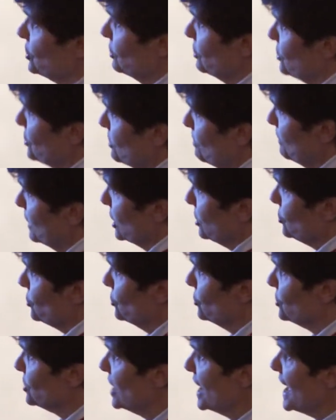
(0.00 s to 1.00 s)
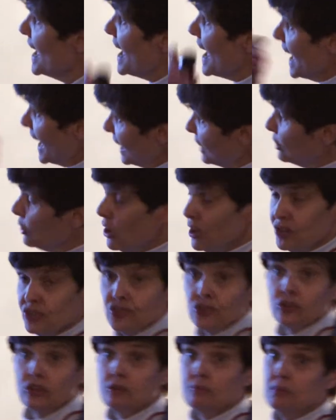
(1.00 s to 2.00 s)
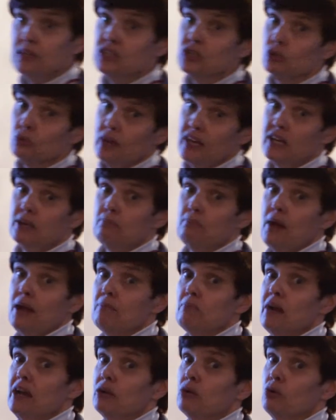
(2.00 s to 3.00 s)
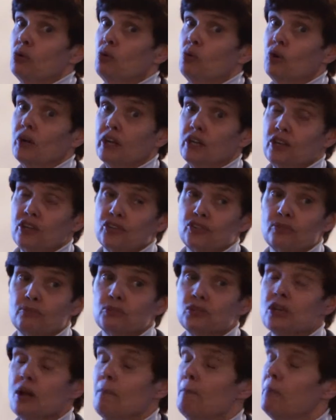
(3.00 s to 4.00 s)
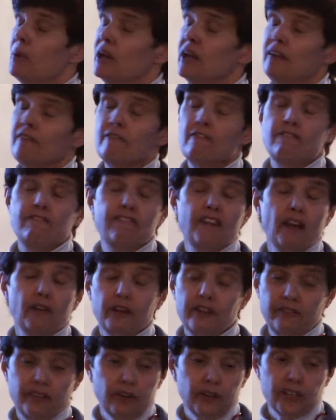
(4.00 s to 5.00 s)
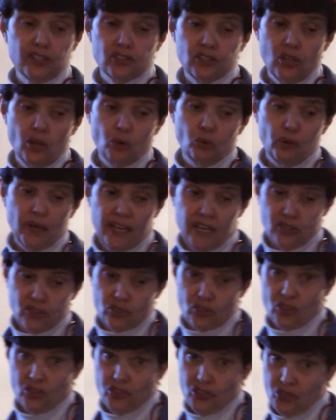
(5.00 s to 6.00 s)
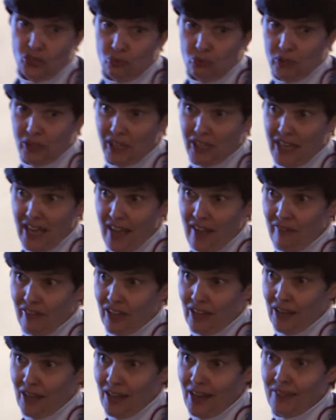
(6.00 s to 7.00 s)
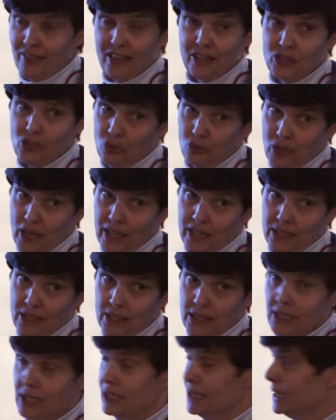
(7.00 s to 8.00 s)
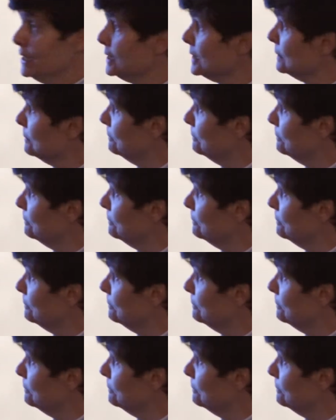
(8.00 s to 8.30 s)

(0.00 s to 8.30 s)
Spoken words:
show you some pictures. And it also can be degraded by microorganisms, but at very, very slow rates because it's really heavy, and they don't like to eat it.